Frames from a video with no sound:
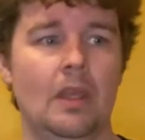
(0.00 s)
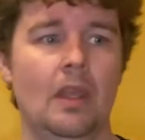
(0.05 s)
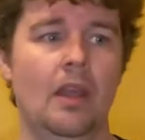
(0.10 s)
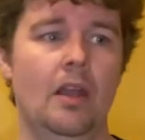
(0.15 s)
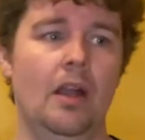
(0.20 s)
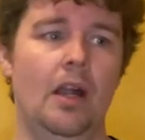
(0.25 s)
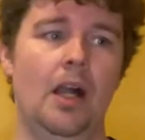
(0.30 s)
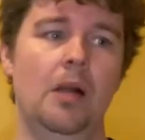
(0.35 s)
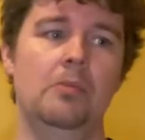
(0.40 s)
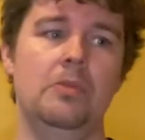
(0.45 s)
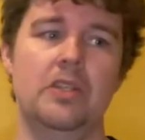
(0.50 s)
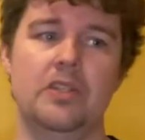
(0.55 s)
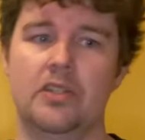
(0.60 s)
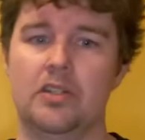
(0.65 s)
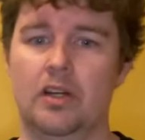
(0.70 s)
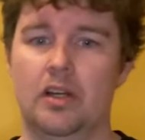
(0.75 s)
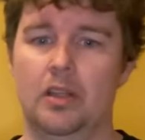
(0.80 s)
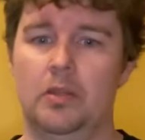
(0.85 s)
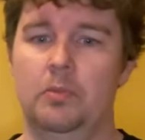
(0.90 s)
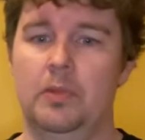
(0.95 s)
I'm going to
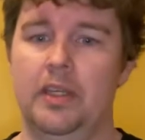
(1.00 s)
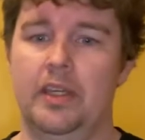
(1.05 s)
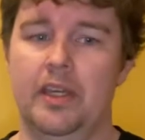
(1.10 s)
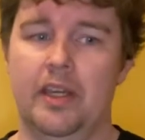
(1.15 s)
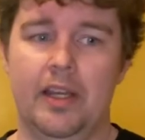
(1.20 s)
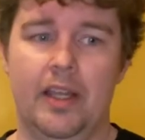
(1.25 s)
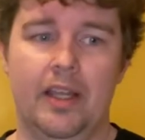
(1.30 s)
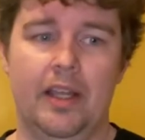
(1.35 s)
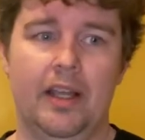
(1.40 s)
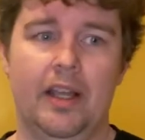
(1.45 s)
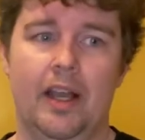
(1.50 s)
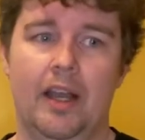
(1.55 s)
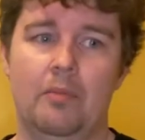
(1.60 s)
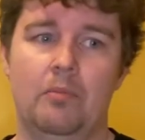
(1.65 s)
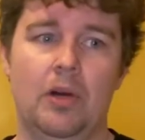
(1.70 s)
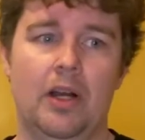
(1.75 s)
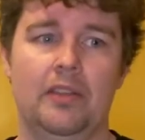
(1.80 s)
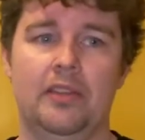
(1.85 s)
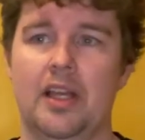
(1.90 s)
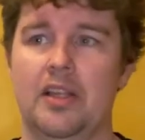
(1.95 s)
start at the beginning. I
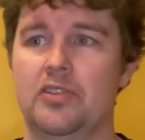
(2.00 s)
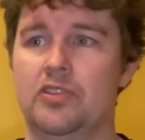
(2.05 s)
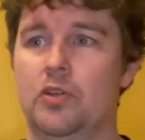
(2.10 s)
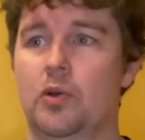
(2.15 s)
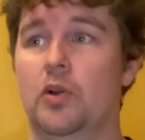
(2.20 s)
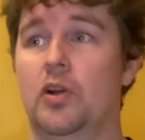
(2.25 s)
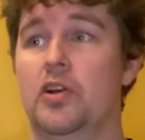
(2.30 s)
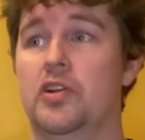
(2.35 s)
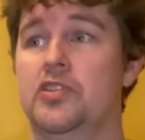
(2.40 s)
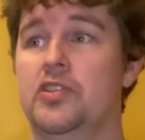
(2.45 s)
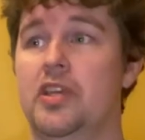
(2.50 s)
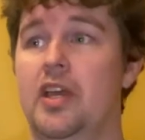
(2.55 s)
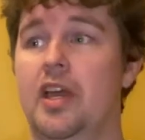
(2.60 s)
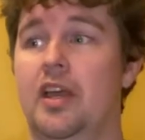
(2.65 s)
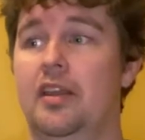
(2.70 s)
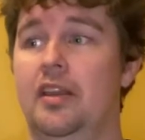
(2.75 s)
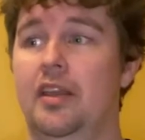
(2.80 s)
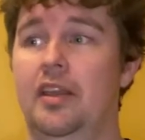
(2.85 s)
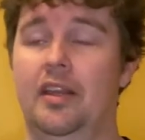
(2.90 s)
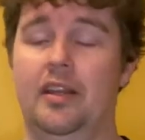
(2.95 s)
bought that sonar
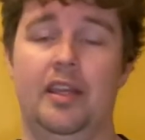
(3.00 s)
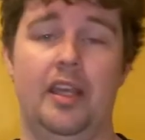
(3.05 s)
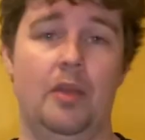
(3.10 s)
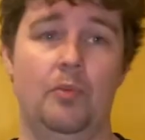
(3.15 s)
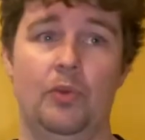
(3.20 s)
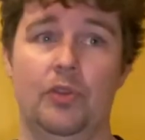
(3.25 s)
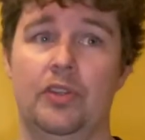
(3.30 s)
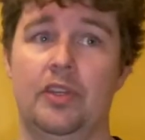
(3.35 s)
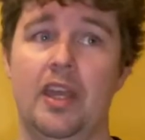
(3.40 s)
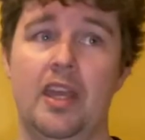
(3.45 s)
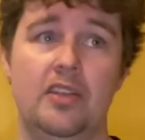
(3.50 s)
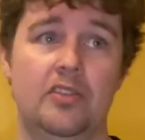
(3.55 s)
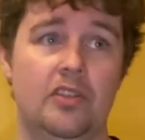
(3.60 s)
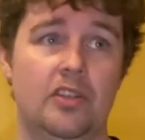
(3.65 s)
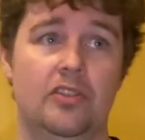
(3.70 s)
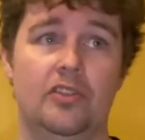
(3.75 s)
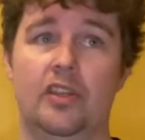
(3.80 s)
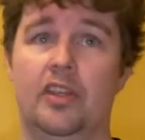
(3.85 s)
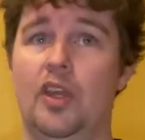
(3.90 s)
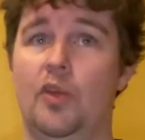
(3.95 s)
set. It came with
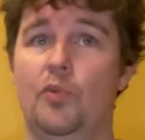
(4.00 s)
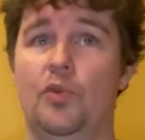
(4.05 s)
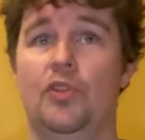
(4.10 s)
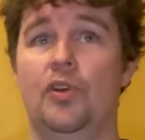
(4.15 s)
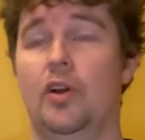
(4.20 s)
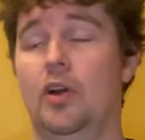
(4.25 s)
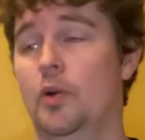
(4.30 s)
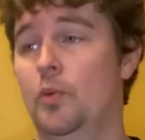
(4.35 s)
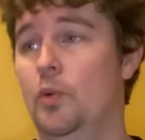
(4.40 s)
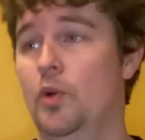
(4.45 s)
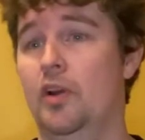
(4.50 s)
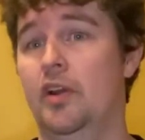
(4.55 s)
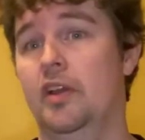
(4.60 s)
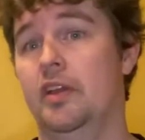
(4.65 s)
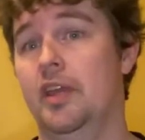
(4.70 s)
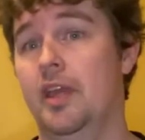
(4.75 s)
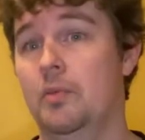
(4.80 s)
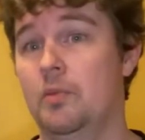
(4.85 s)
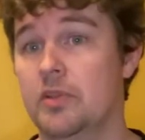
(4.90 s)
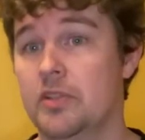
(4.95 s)
cases, it came with hardware, it
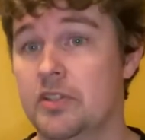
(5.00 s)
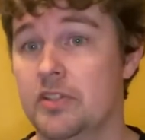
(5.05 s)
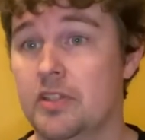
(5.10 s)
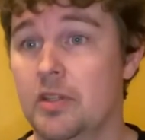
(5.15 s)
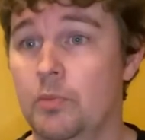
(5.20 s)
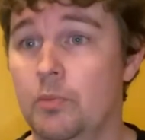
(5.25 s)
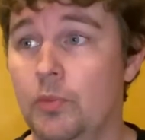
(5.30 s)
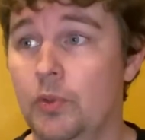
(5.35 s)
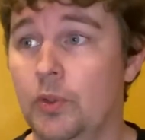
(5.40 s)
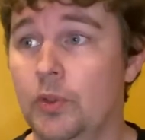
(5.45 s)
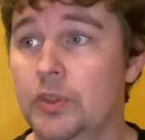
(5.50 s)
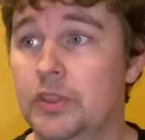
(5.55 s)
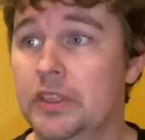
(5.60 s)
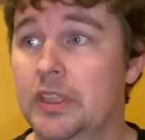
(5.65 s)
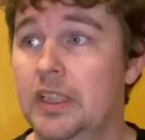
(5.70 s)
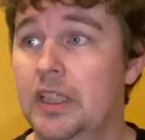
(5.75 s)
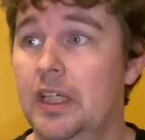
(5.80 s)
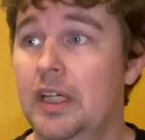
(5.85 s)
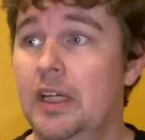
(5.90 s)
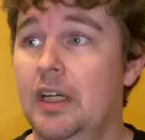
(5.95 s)
came with cymbals.
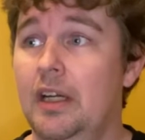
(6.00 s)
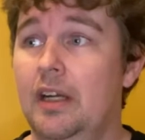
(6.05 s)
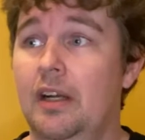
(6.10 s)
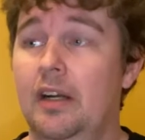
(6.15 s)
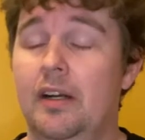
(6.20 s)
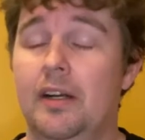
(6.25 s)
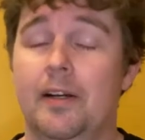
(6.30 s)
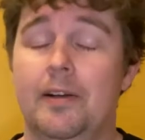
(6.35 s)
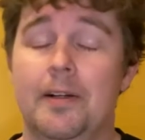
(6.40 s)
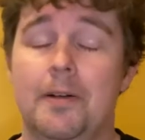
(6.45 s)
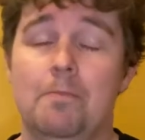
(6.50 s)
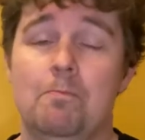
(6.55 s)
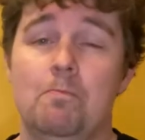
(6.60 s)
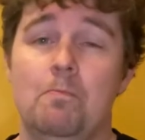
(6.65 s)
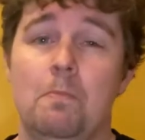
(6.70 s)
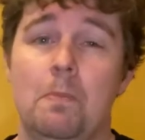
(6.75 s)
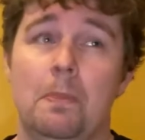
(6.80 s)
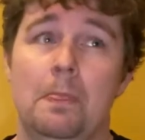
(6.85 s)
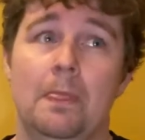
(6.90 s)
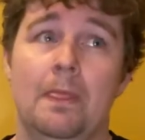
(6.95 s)
It
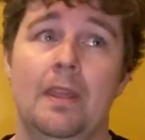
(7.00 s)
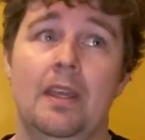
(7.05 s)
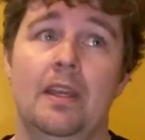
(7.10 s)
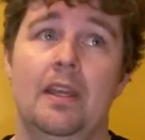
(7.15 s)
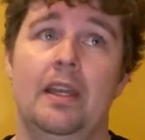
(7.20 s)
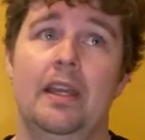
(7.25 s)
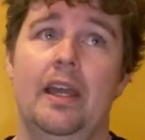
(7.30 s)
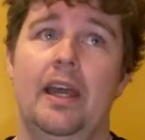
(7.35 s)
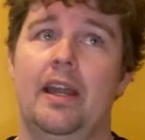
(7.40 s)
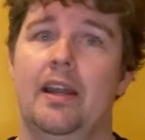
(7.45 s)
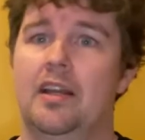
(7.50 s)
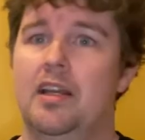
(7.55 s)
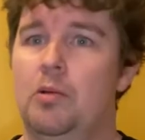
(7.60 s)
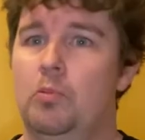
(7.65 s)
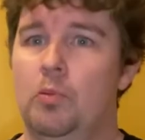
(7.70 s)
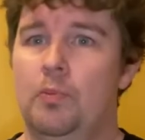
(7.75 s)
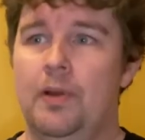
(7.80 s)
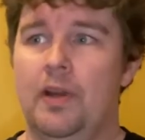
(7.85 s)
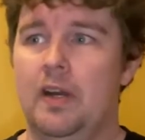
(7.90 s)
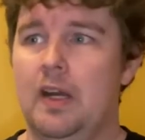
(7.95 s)
had a couple
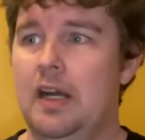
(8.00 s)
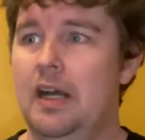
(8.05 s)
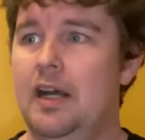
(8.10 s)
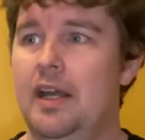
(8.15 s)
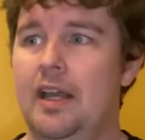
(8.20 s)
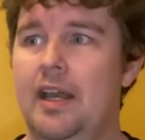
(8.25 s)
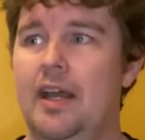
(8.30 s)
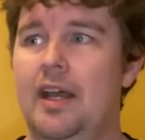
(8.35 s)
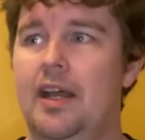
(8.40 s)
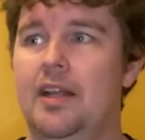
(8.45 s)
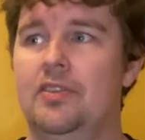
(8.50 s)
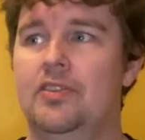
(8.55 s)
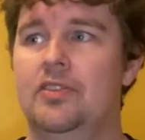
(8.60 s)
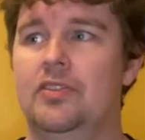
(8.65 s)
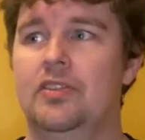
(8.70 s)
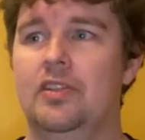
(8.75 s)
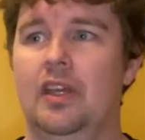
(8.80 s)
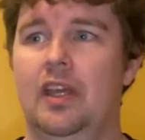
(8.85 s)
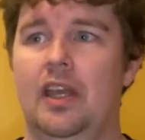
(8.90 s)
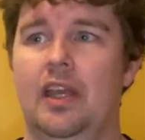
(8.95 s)
pair of
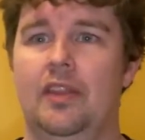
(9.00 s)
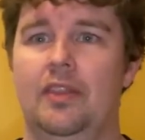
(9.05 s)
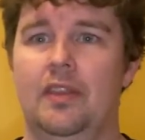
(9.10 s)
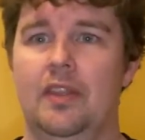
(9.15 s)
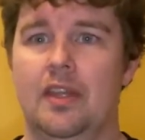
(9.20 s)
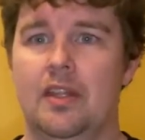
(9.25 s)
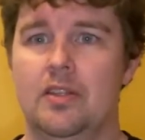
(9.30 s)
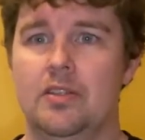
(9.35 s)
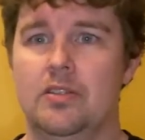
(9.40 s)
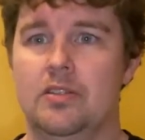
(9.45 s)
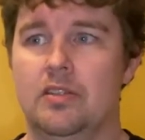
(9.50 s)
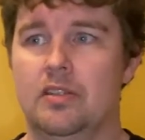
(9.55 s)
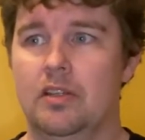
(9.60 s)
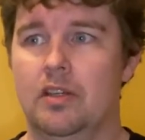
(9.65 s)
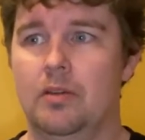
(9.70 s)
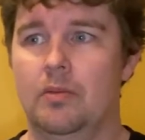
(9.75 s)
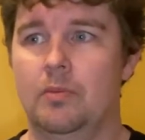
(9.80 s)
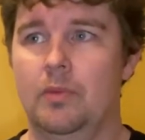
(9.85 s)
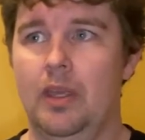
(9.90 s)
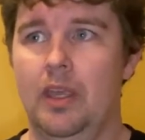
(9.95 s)
hi-hats, and then
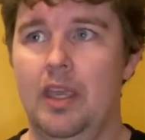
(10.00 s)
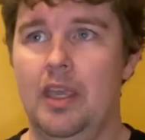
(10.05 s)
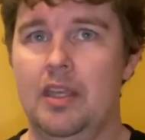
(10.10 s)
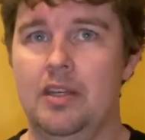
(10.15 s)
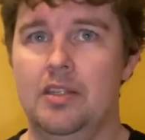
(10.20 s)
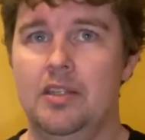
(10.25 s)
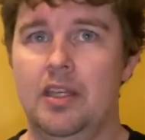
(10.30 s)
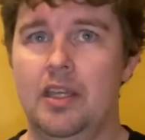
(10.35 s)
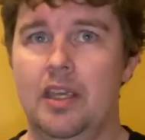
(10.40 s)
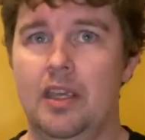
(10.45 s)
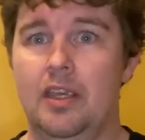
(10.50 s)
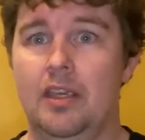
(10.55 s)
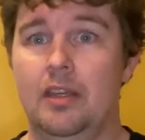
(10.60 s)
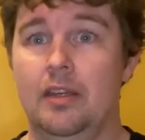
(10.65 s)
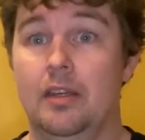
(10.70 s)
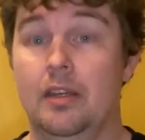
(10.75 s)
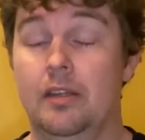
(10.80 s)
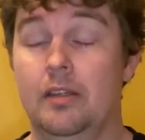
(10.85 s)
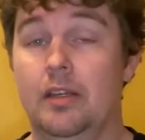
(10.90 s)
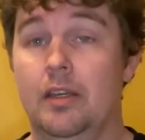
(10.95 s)
some
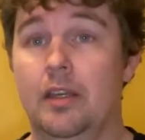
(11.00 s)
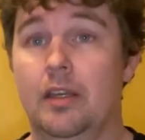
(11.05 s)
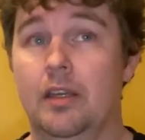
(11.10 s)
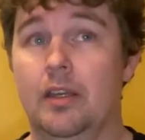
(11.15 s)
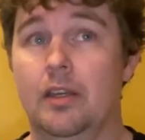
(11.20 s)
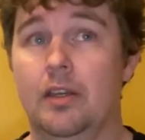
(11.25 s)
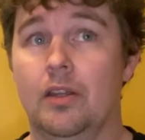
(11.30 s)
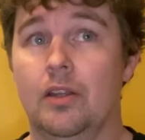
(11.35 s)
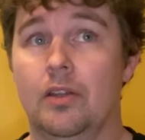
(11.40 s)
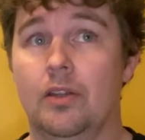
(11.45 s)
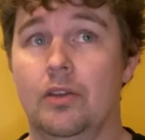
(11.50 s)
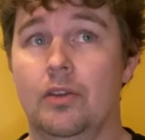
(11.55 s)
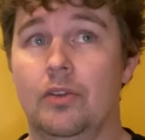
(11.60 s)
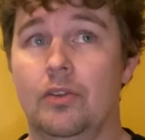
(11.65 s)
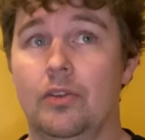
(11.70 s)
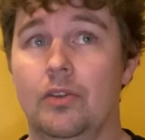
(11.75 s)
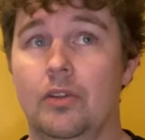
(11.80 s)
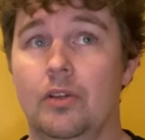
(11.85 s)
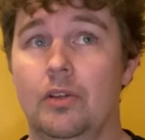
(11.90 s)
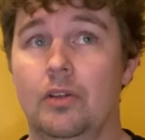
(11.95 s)
18 and
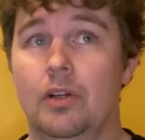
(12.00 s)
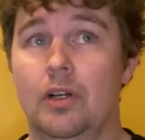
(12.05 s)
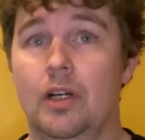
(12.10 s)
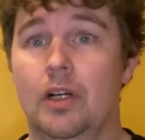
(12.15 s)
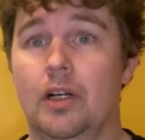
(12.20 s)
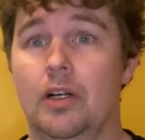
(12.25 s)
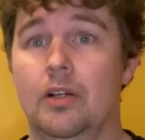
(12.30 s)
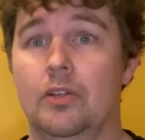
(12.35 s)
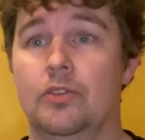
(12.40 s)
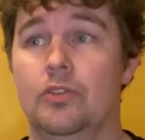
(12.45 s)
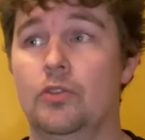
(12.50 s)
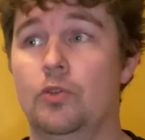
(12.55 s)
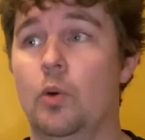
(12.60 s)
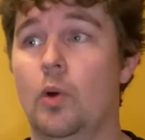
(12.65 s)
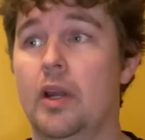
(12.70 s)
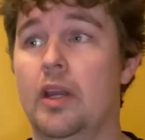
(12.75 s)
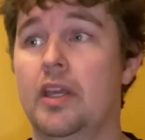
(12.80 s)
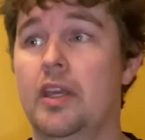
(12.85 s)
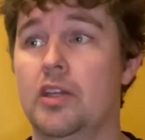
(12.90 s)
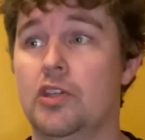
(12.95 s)

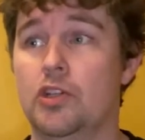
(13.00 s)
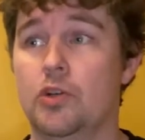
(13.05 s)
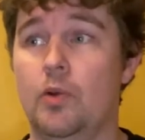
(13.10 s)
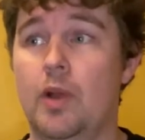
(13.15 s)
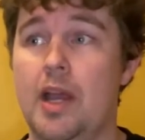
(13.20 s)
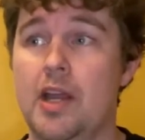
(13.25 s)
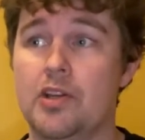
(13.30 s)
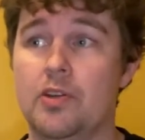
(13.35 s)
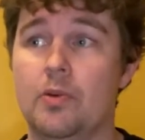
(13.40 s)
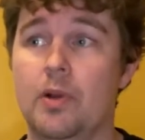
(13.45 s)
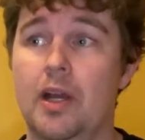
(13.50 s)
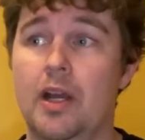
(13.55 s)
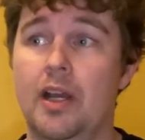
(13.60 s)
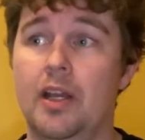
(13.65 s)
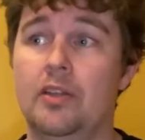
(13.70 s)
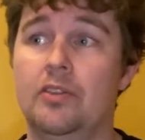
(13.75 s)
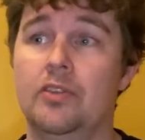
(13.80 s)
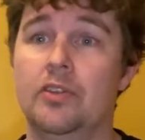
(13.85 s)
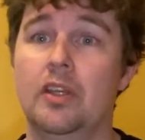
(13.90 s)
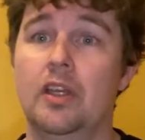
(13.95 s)
20-inch crash
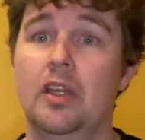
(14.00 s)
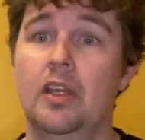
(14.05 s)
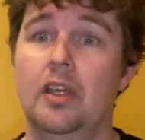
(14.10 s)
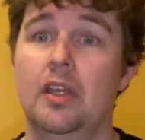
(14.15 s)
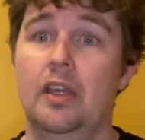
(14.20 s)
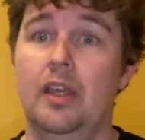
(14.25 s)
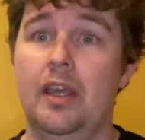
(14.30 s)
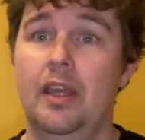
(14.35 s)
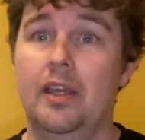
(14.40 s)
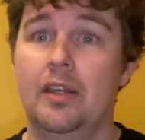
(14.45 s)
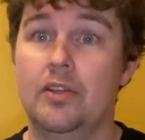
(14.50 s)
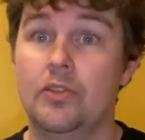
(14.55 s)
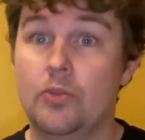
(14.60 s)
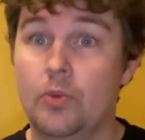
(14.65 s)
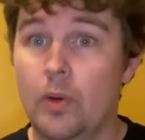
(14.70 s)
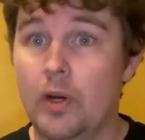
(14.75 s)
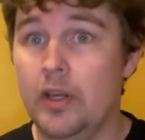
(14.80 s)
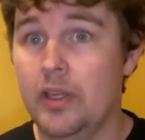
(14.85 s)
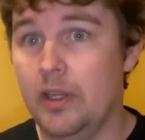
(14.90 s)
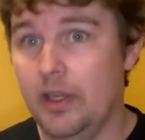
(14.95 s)
rides, and a
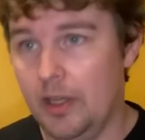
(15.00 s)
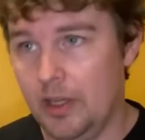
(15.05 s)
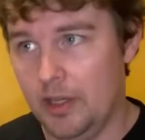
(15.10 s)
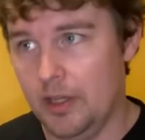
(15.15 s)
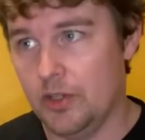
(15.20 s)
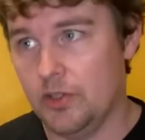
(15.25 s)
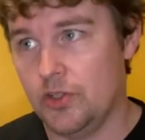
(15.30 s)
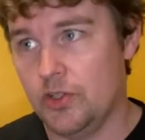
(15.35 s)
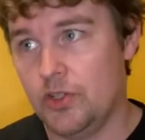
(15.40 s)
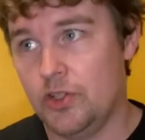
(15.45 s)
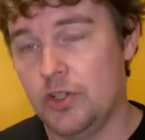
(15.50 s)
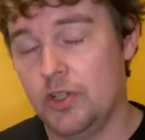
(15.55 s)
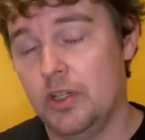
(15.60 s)
20-inch